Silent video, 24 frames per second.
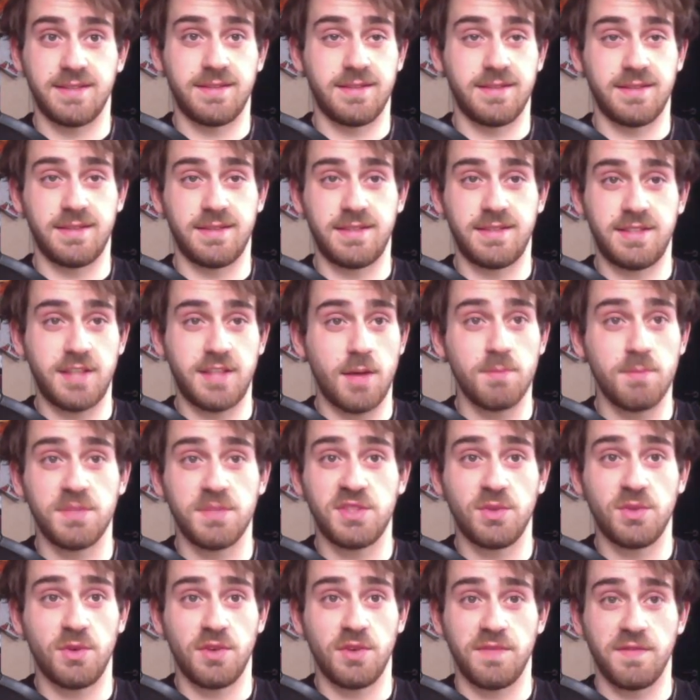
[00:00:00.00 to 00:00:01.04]
some
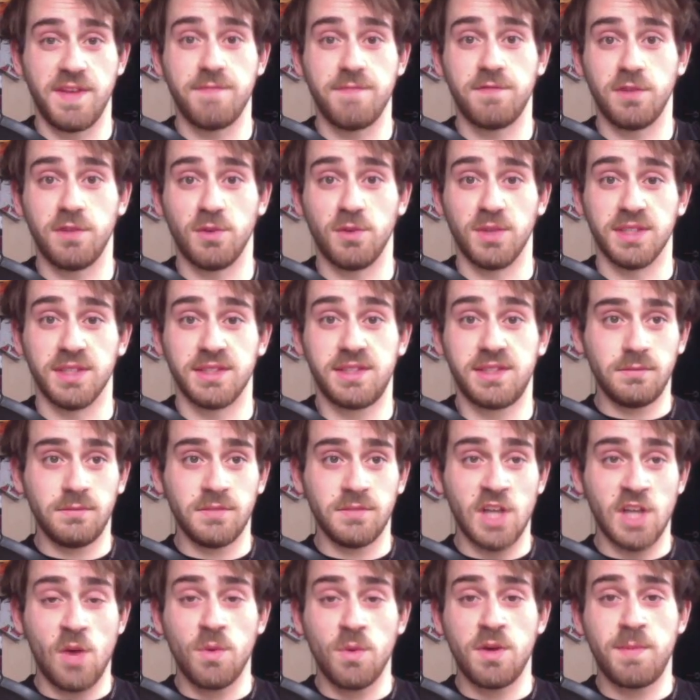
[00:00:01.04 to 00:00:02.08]
sort of influence.
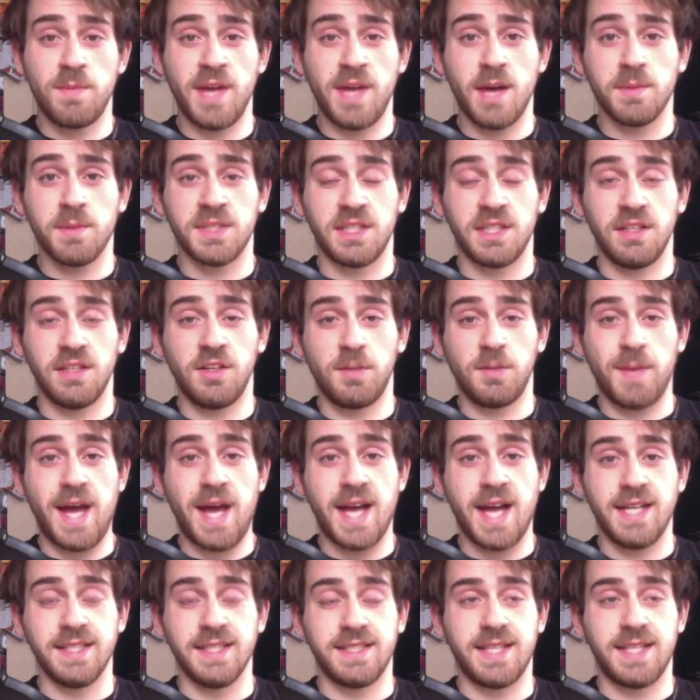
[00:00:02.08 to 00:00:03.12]
I want to be able to look
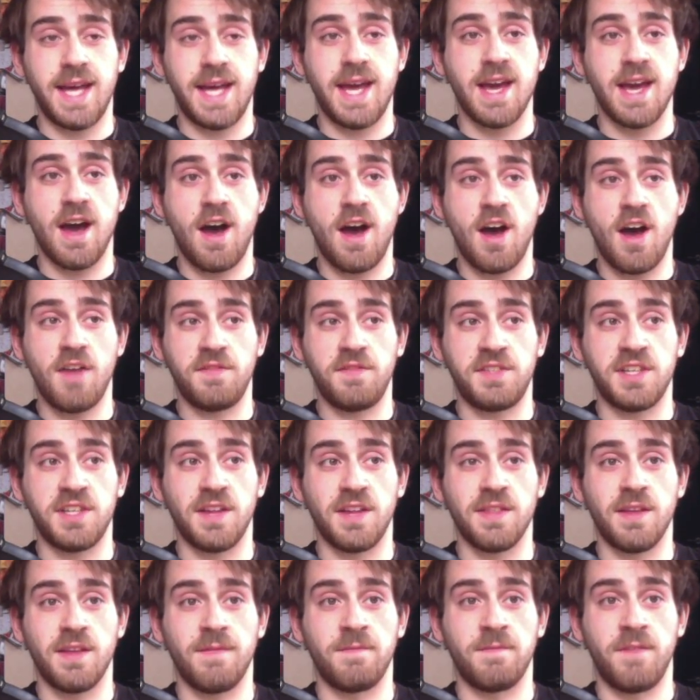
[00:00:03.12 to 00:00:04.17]
back and say, I've
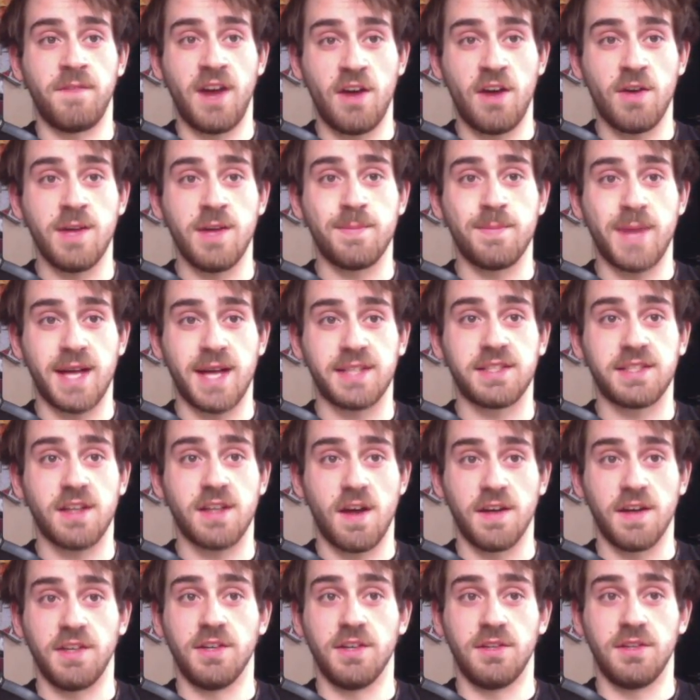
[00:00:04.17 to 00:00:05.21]
done the very best
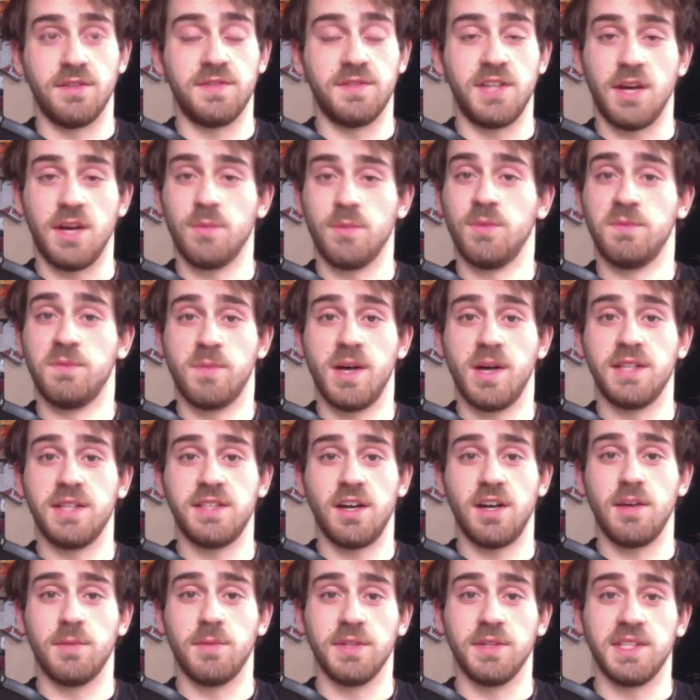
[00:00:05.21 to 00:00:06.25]
I could have done with my
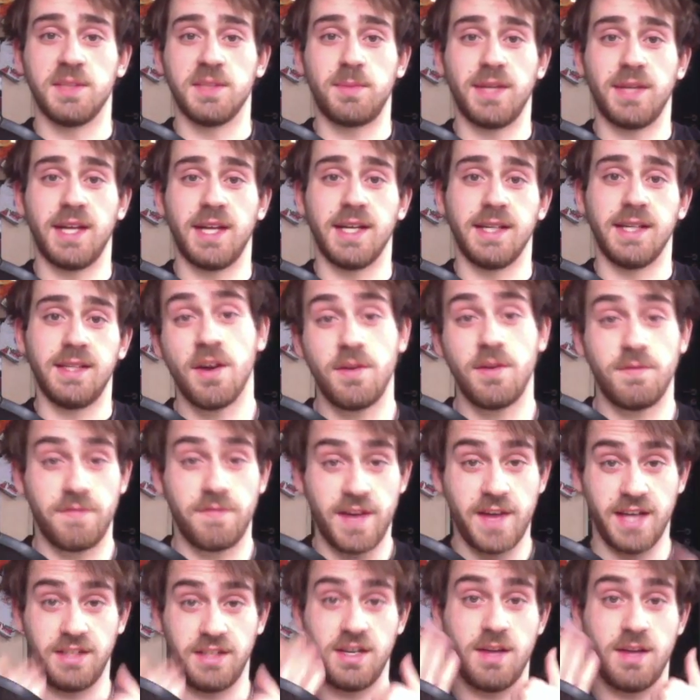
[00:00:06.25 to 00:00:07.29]
time on this planet.
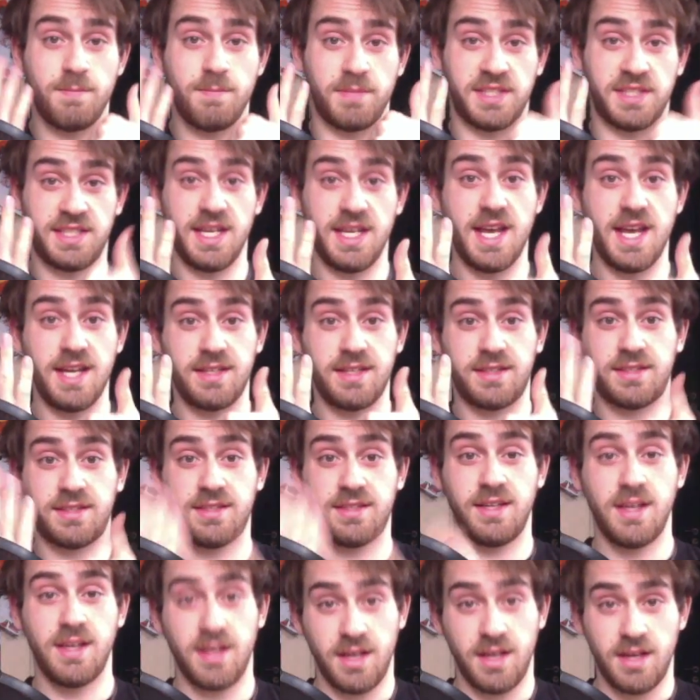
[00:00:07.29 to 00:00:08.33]
Fact number
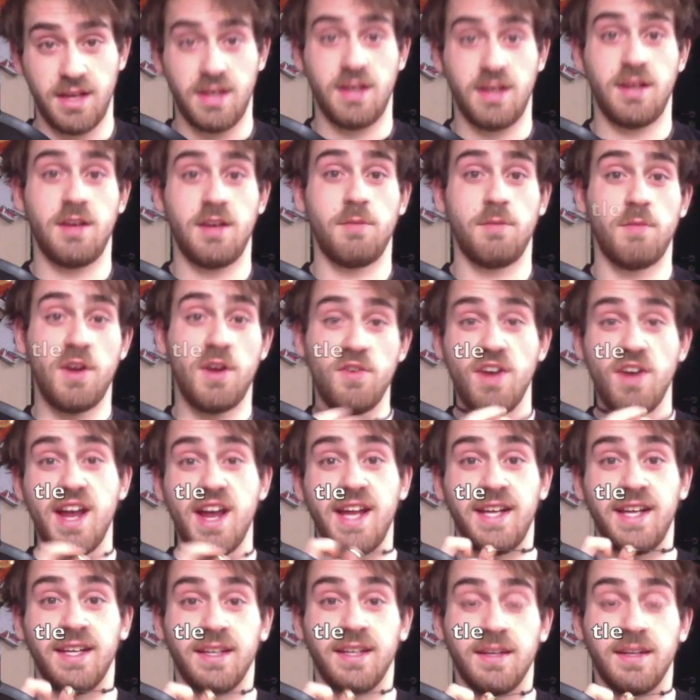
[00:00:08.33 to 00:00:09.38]
6, my
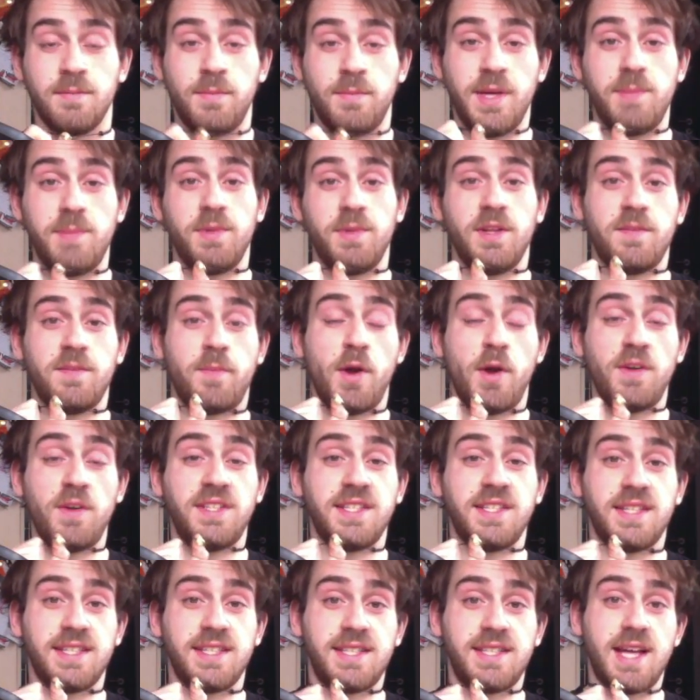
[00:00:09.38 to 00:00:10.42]
ring. People have
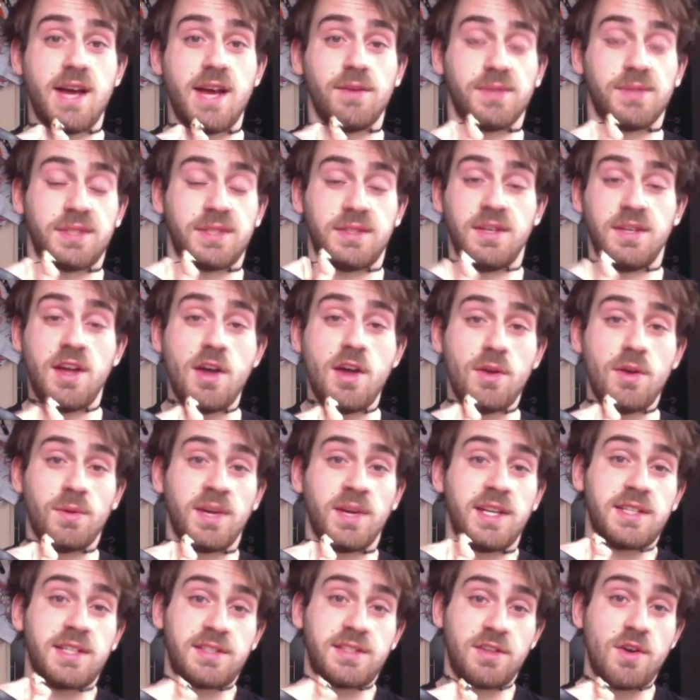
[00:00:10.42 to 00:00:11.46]
pointed this out. No,
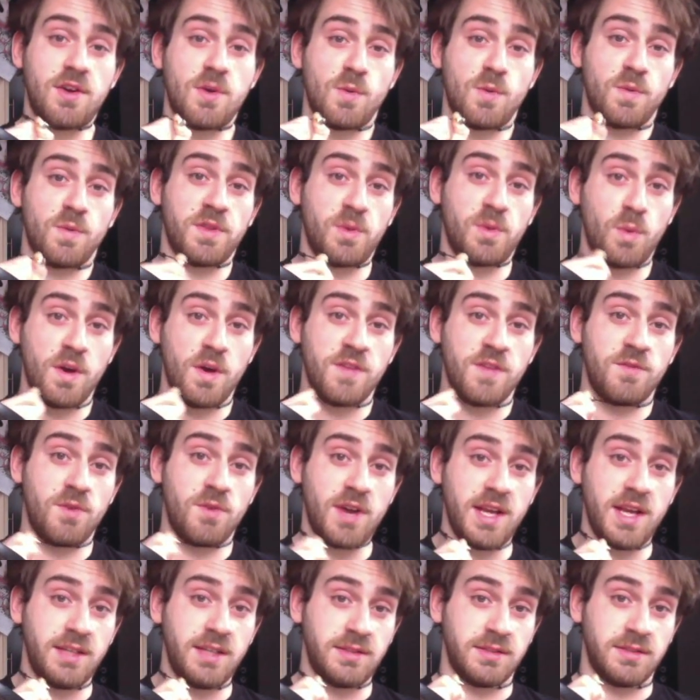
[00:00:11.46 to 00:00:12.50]
it is not the one
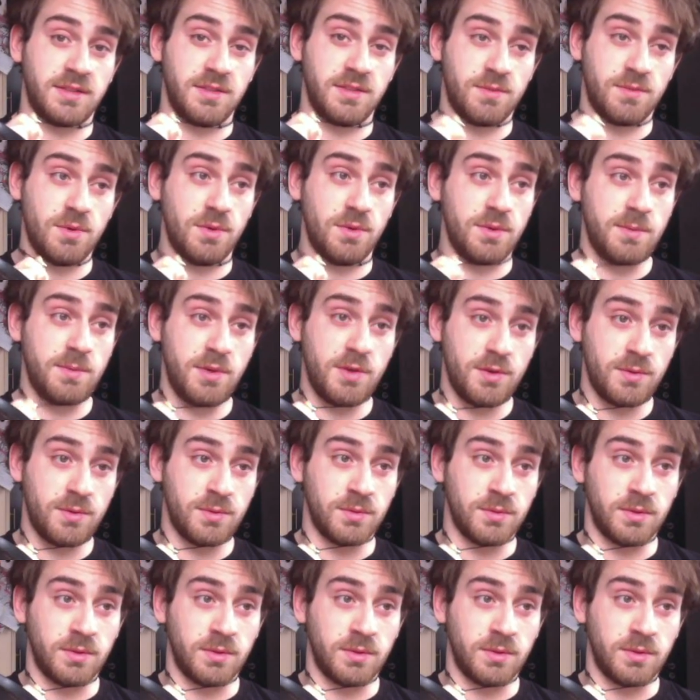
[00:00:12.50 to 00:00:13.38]
ring to rule them all,